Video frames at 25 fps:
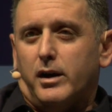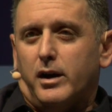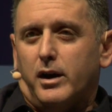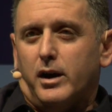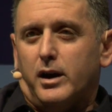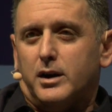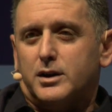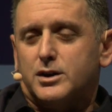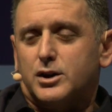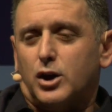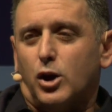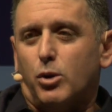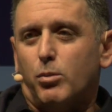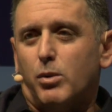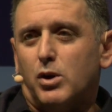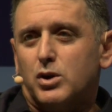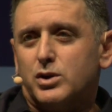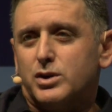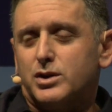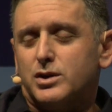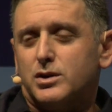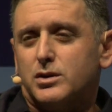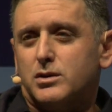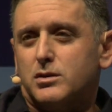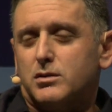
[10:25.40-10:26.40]
It's
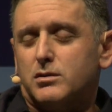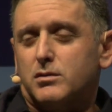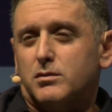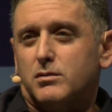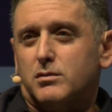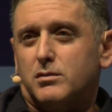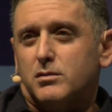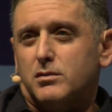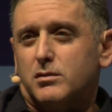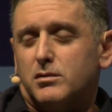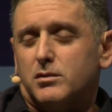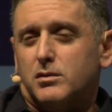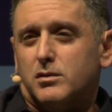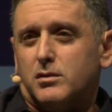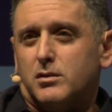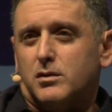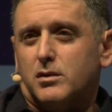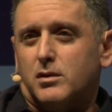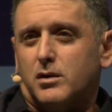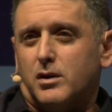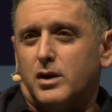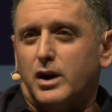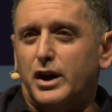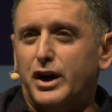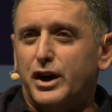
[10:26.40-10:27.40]
almost
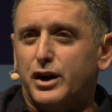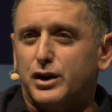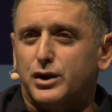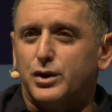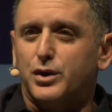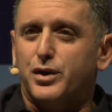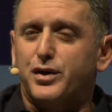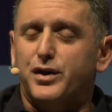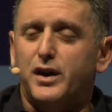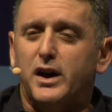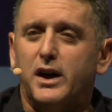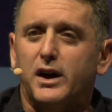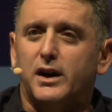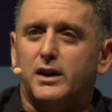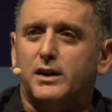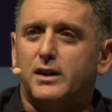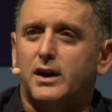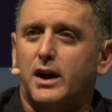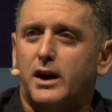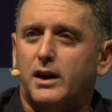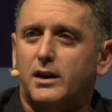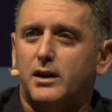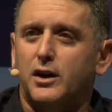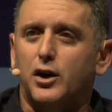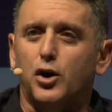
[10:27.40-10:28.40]
clear to think
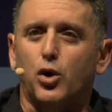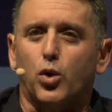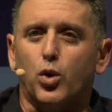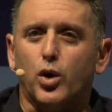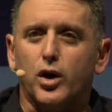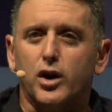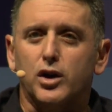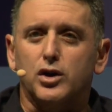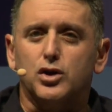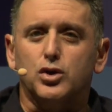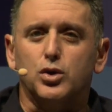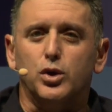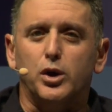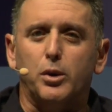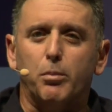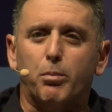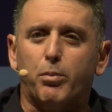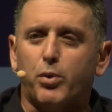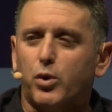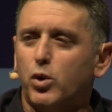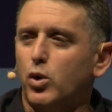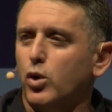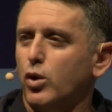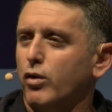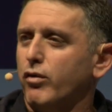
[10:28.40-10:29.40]
that in order to
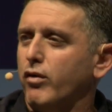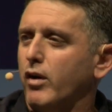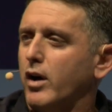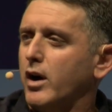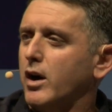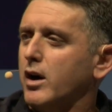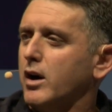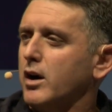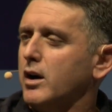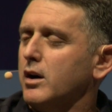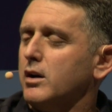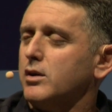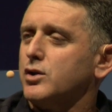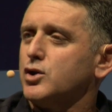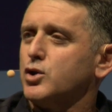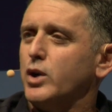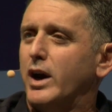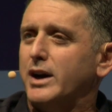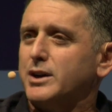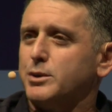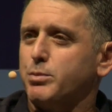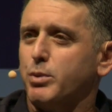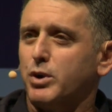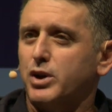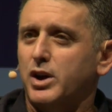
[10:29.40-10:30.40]
improve our
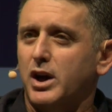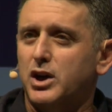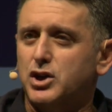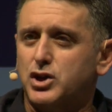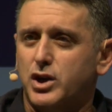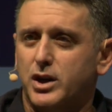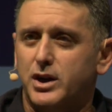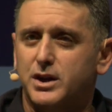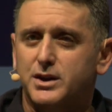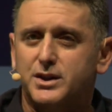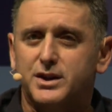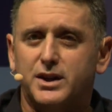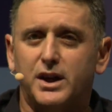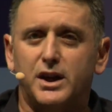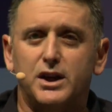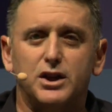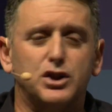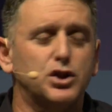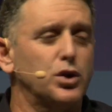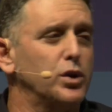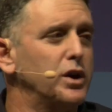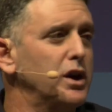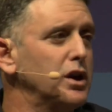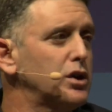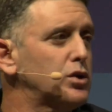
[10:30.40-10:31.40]
transportation in
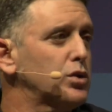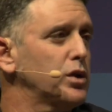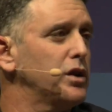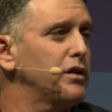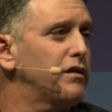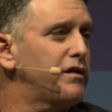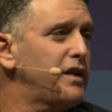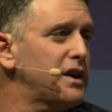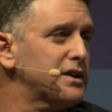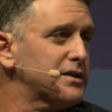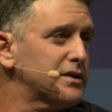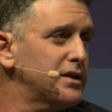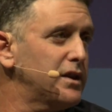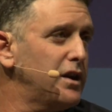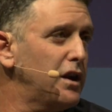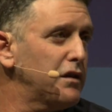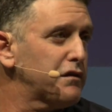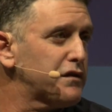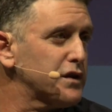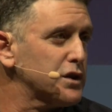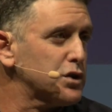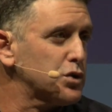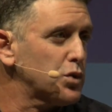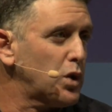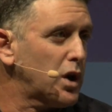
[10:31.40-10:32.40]
cities, you need to invest in
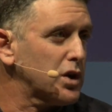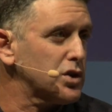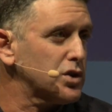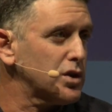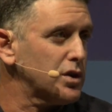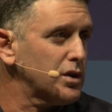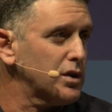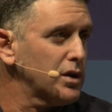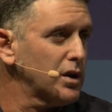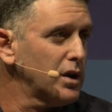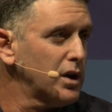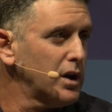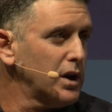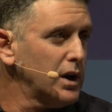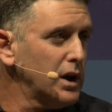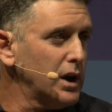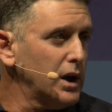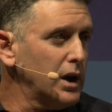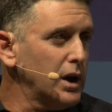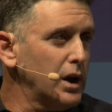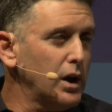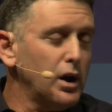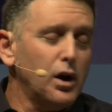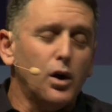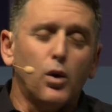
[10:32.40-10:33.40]
infrastructure.
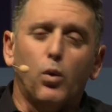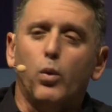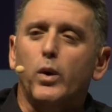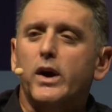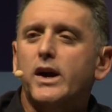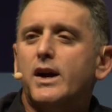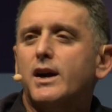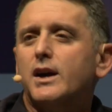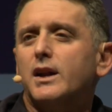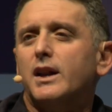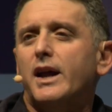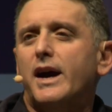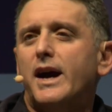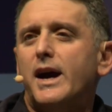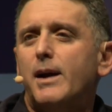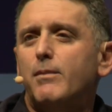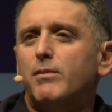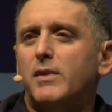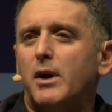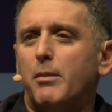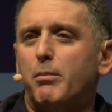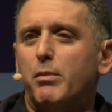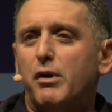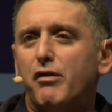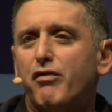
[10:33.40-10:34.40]
We claim
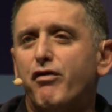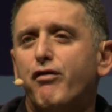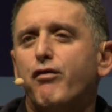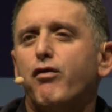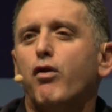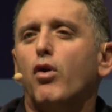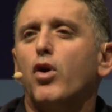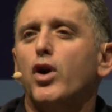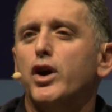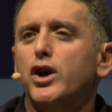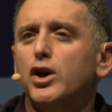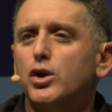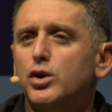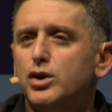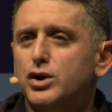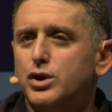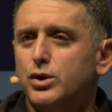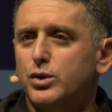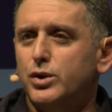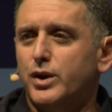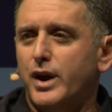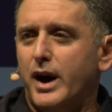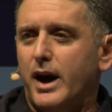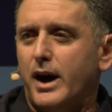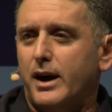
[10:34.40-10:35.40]
that before you
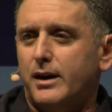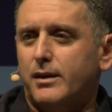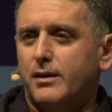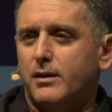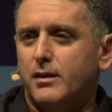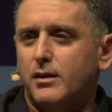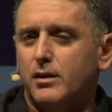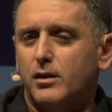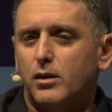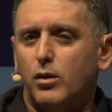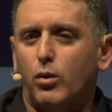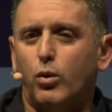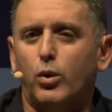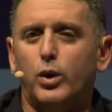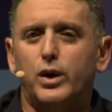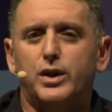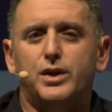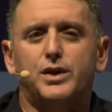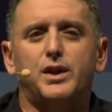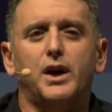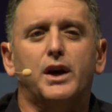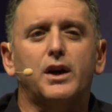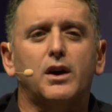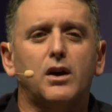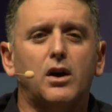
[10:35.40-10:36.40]
do that,
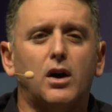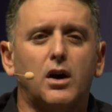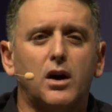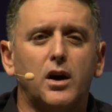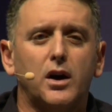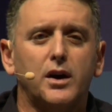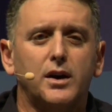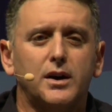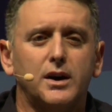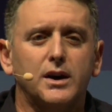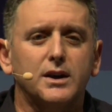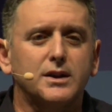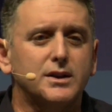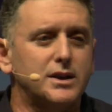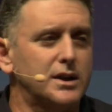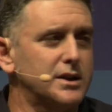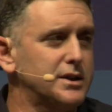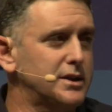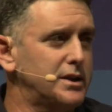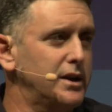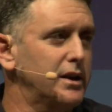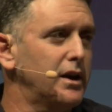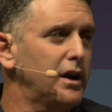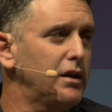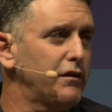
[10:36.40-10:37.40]
with the current
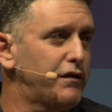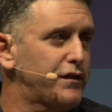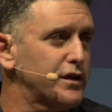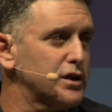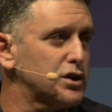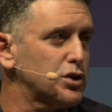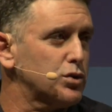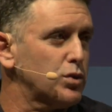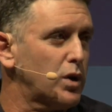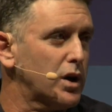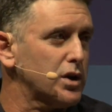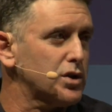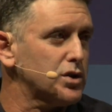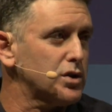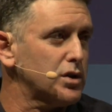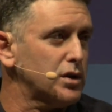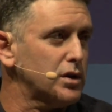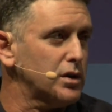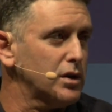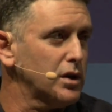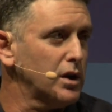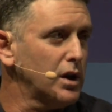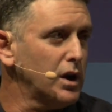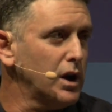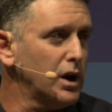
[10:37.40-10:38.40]
existing infrastructure,